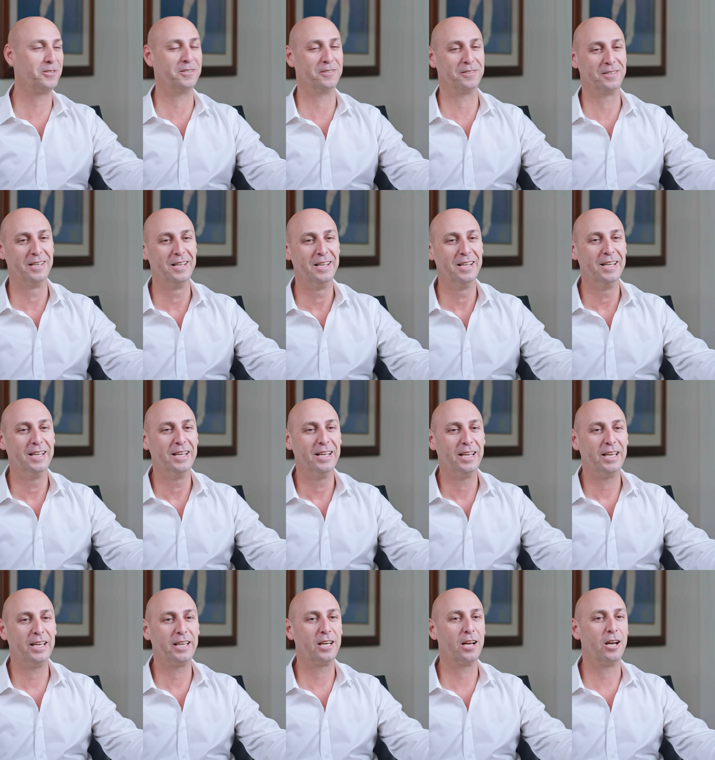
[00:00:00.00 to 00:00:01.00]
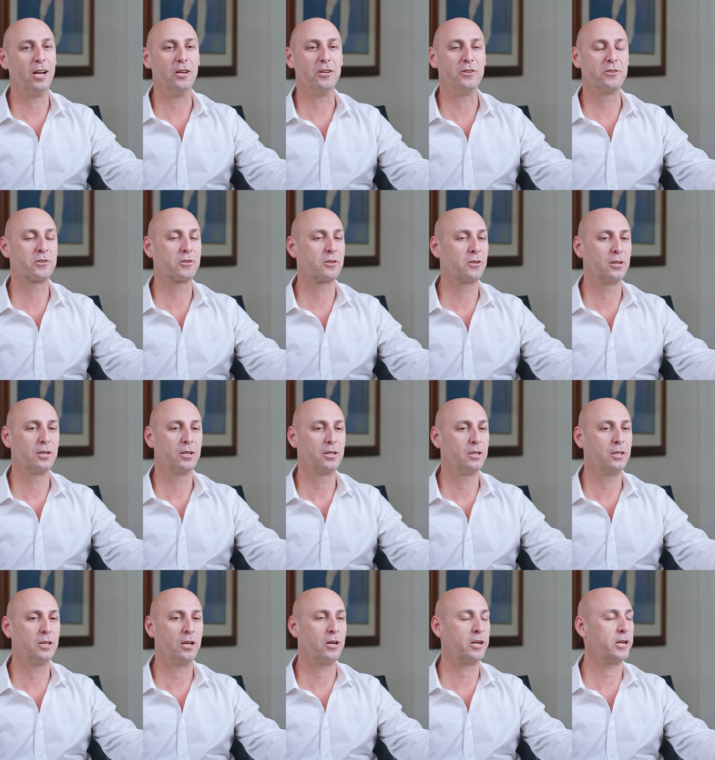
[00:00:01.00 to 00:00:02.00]
And he goes,
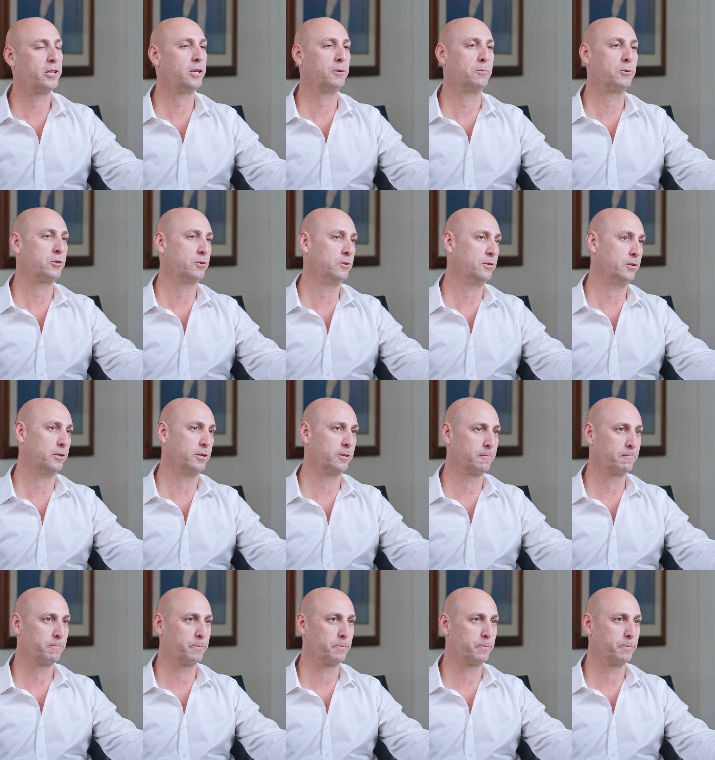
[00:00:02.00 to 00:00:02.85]
no, I don't think we should do it.